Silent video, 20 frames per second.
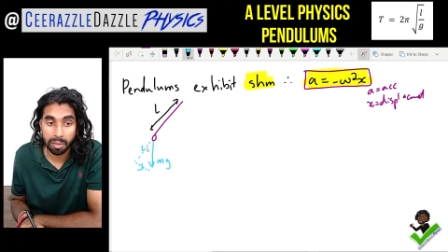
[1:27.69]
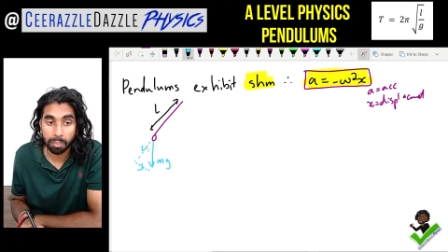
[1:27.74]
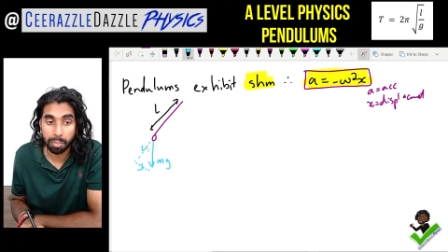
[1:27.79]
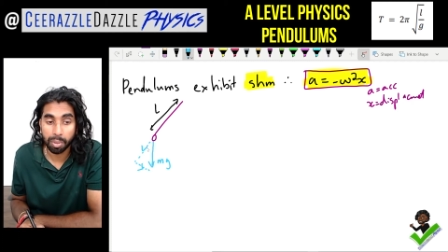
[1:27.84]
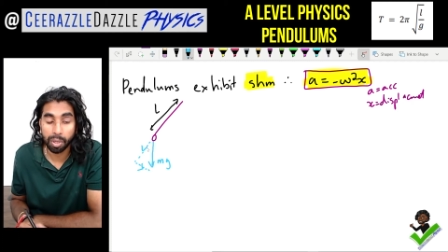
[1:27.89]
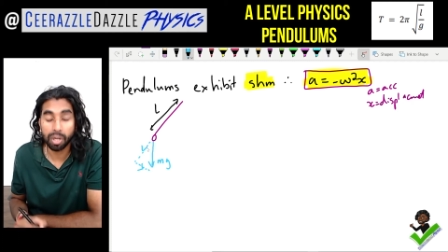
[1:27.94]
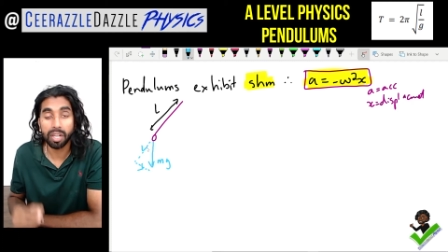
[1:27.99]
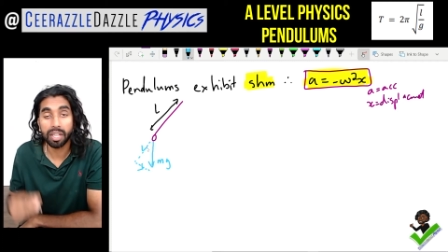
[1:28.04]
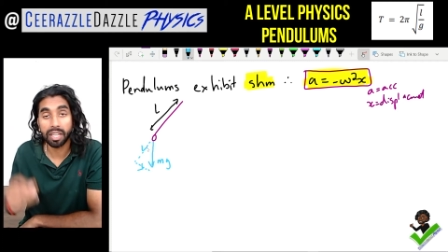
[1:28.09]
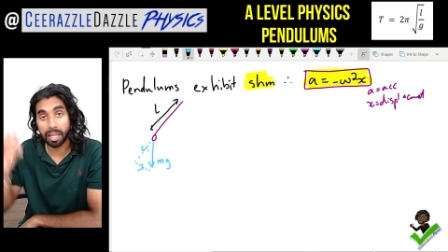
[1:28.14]

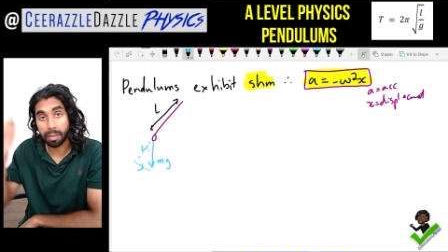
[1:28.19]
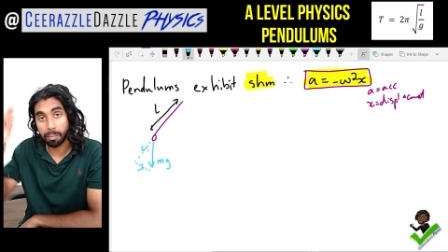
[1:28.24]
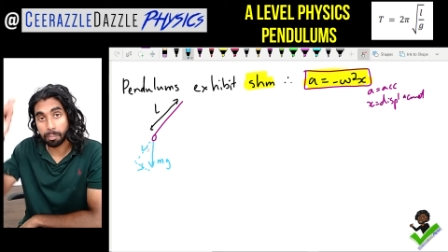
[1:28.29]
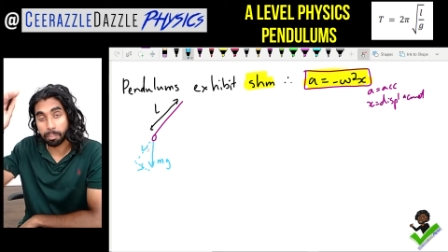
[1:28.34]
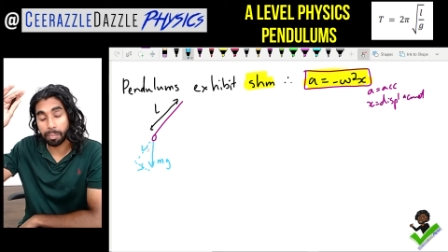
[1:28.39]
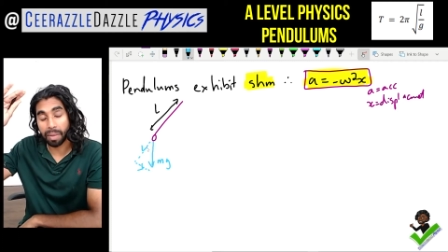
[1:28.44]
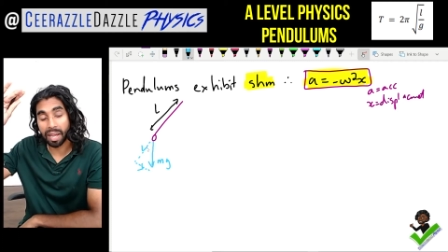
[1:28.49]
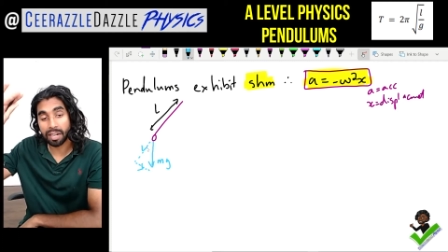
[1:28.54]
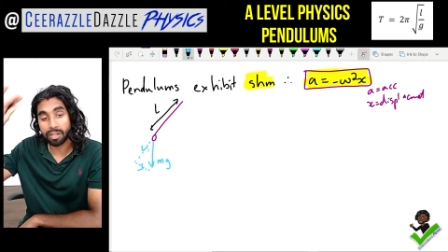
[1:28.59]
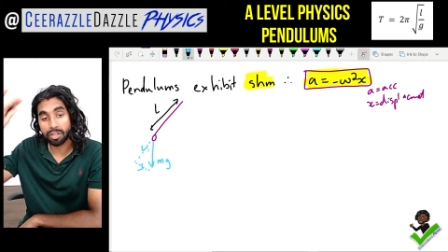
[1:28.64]
pulling
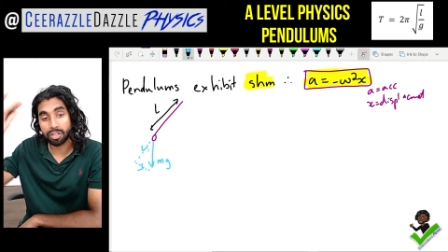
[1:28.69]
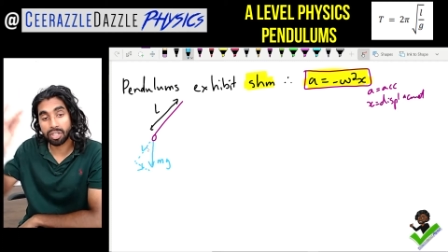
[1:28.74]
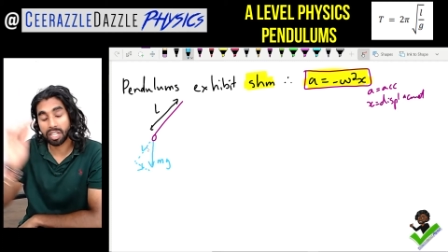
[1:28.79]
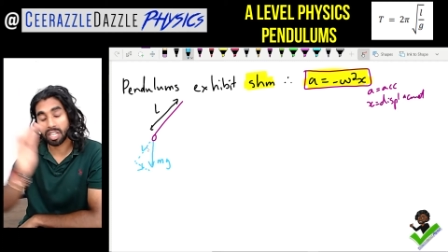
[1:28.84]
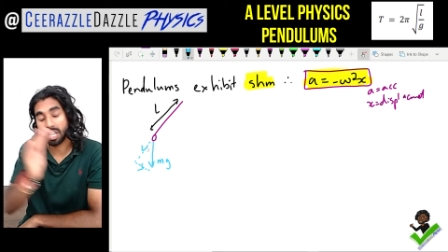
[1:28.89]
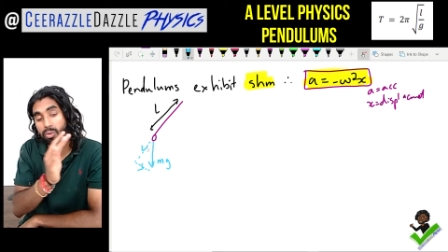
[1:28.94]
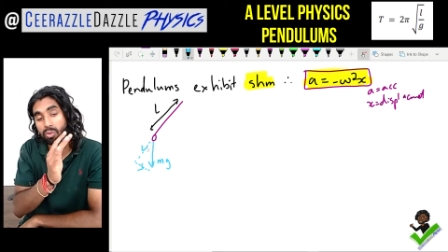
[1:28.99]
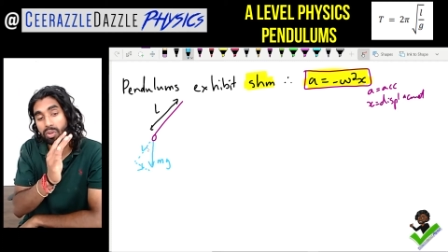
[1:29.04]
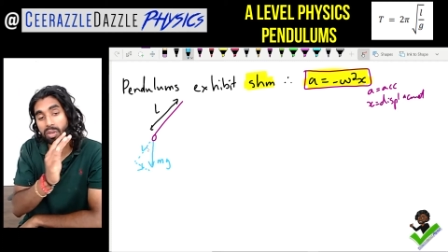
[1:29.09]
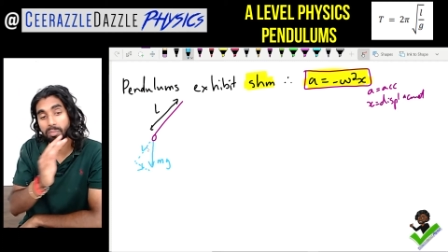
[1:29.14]
it back to the
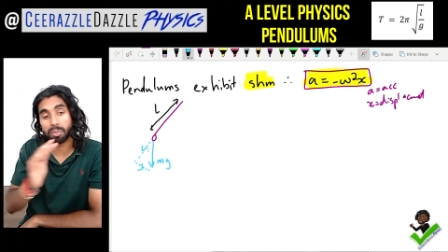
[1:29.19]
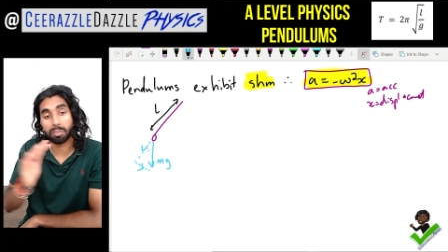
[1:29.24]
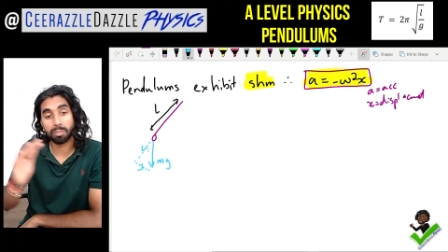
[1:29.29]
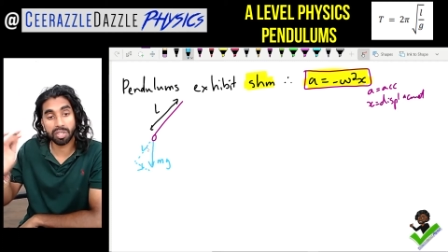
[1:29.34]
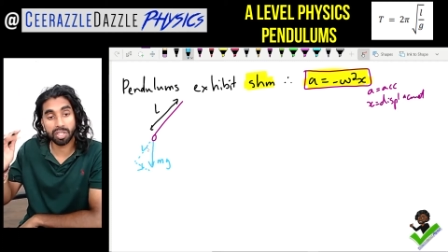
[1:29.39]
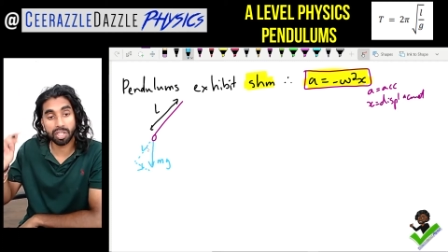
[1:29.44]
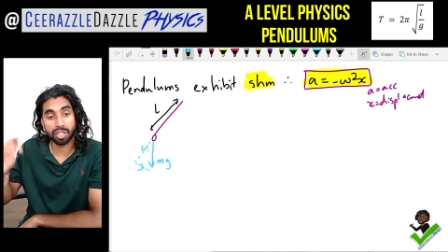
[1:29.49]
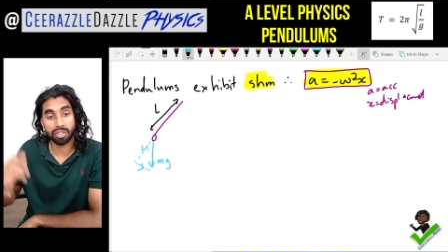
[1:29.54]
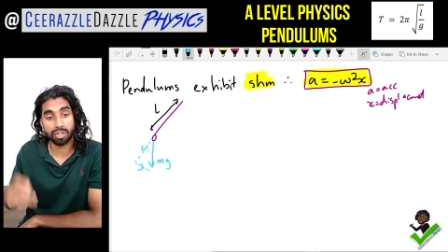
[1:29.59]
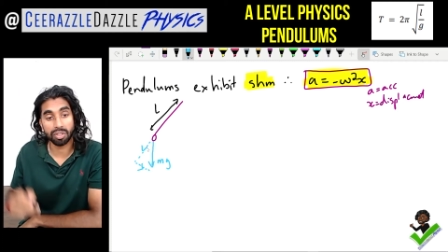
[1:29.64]
equilibrium
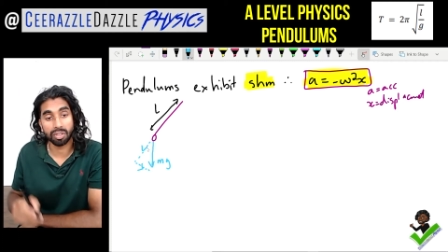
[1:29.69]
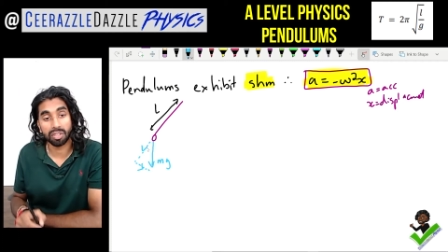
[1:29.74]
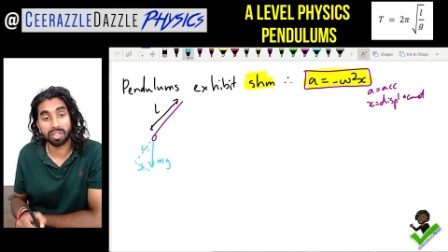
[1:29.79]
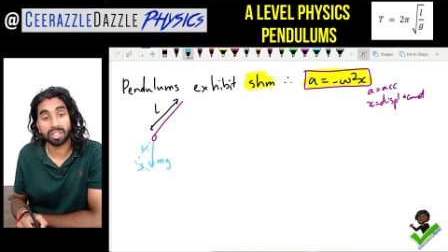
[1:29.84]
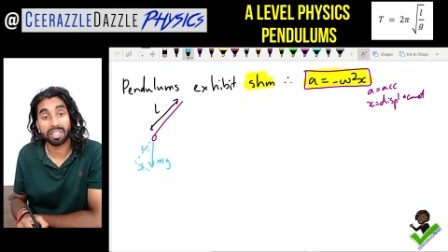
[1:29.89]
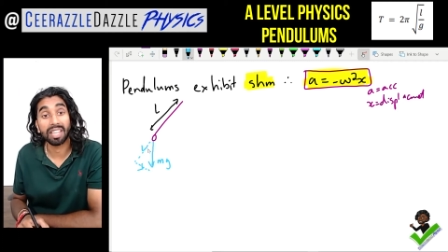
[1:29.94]
position.